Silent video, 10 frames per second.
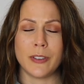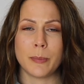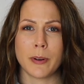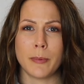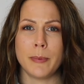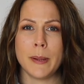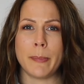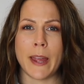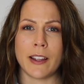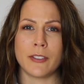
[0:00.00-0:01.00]
you're probably
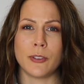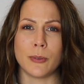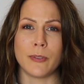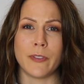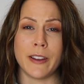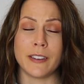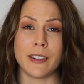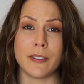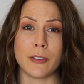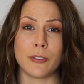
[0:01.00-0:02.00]
back to find
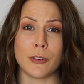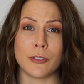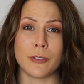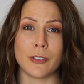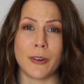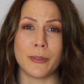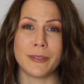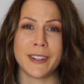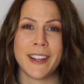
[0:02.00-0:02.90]
another search result